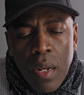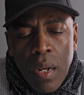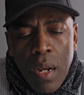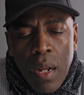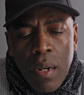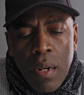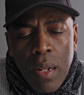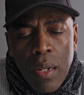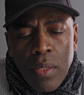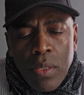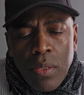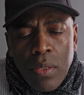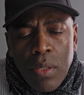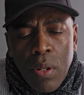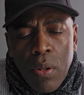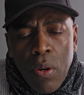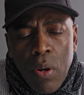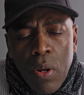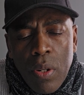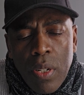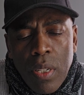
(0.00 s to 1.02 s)
Unless the
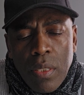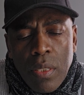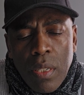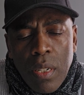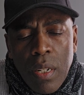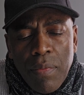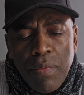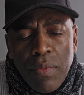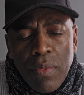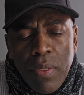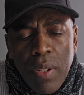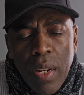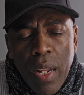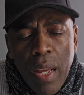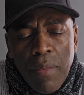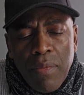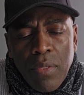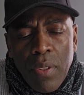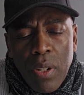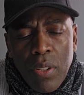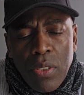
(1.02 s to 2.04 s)
Lord has left,
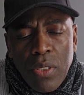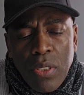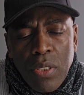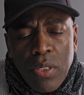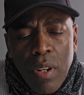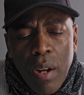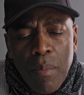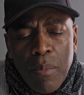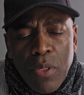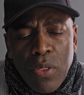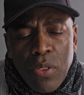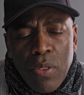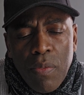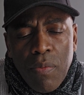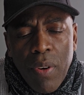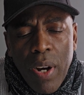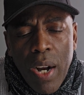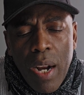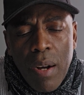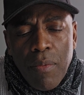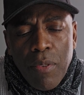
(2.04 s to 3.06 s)
left us some
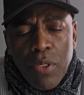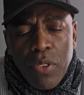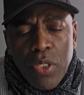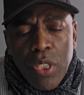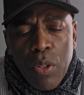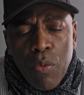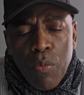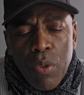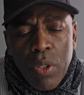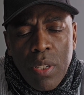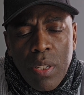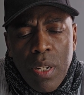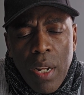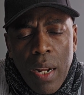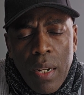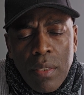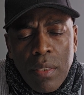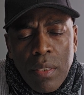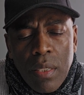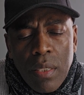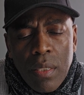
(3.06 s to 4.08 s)
survivors, he would
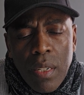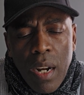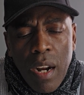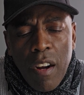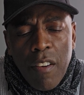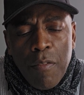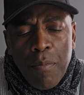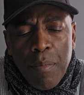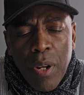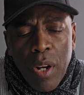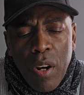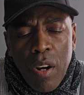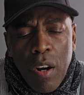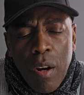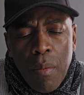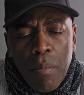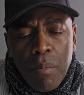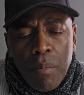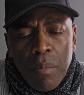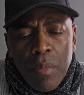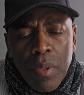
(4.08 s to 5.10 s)
not have
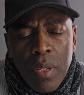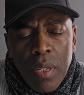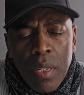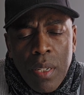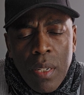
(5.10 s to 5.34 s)
become,